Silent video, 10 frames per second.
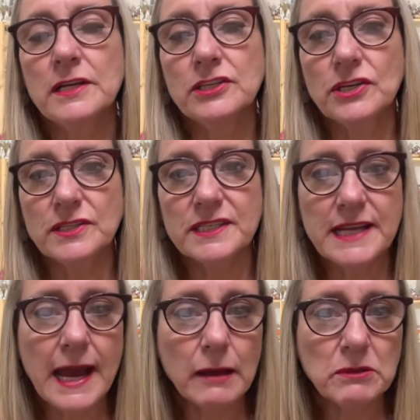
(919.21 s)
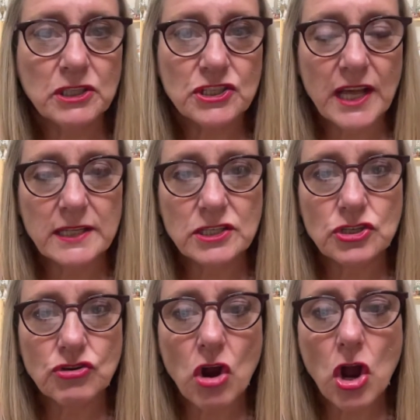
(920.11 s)
to establish that
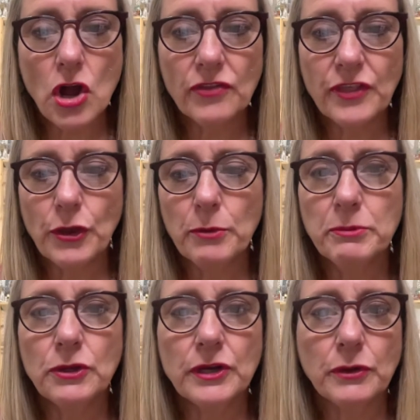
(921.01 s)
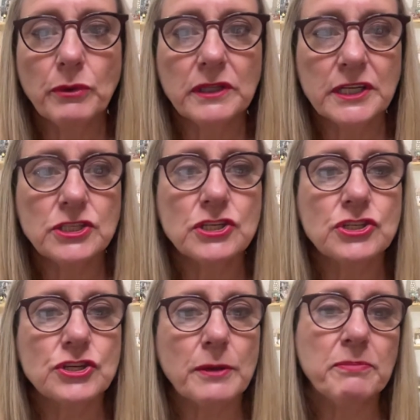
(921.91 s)
strong therapeutic
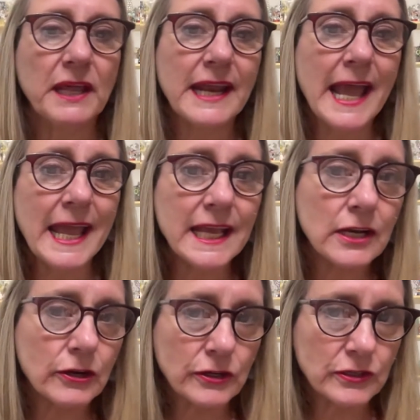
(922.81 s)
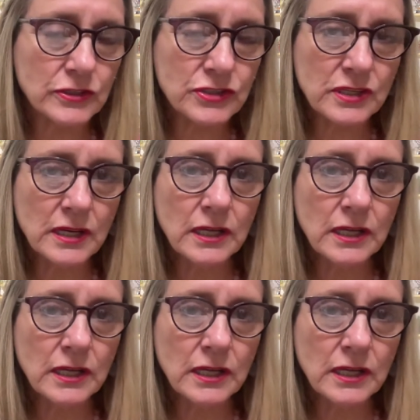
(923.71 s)
relationship that anchors